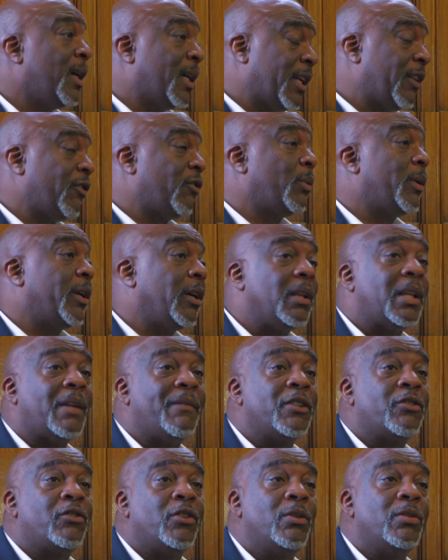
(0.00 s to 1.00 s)
And actually, we all
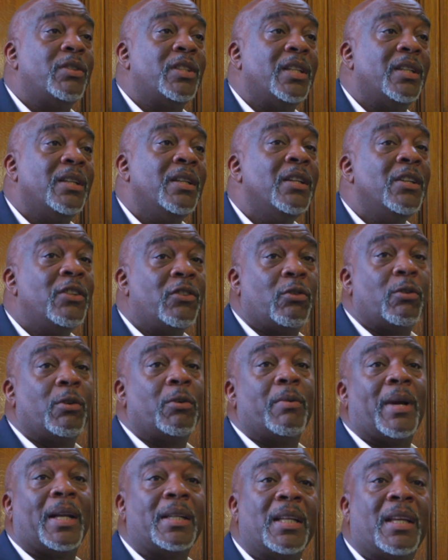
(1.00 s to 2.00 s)
have a duty to
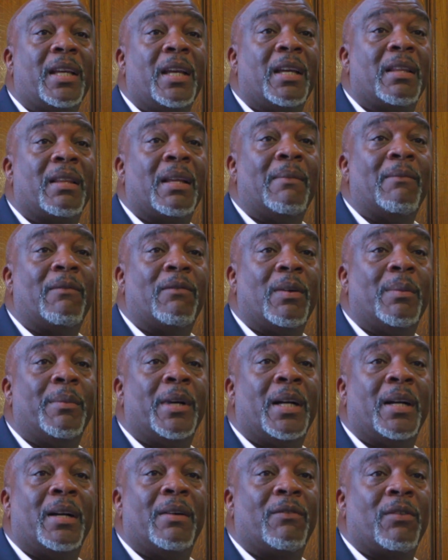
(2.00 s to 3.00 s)
eradicate them from
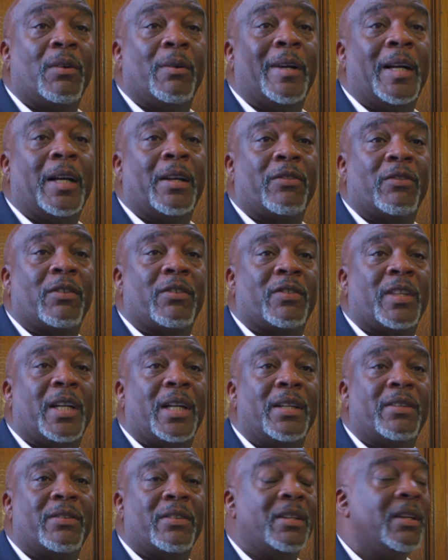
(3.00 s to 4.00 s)
our
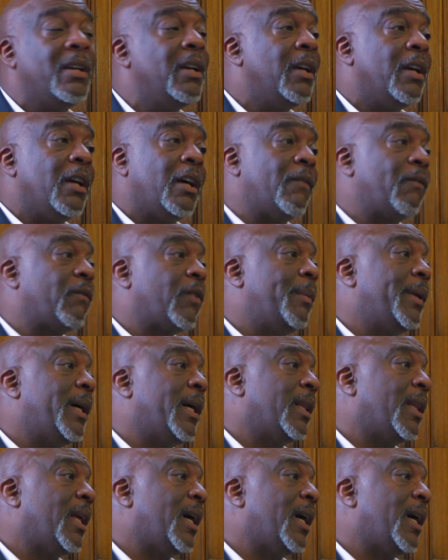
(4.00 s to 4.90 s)
society and from our